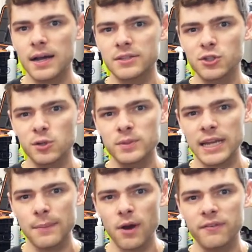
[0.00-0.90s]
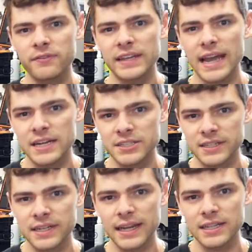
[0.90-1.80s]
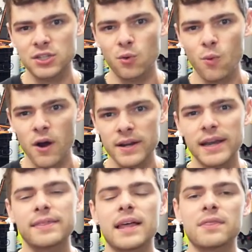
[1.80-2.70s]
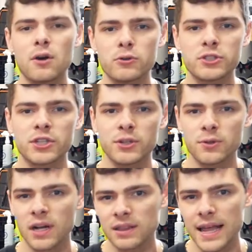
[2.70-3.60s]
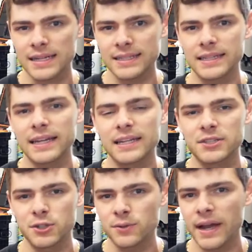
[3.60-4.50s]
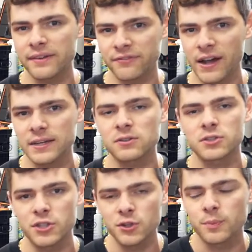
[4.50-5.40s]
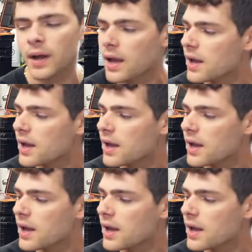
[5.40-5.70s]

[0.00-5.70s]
tubes came off of the engine into one, and then those 2 collected into a final tube.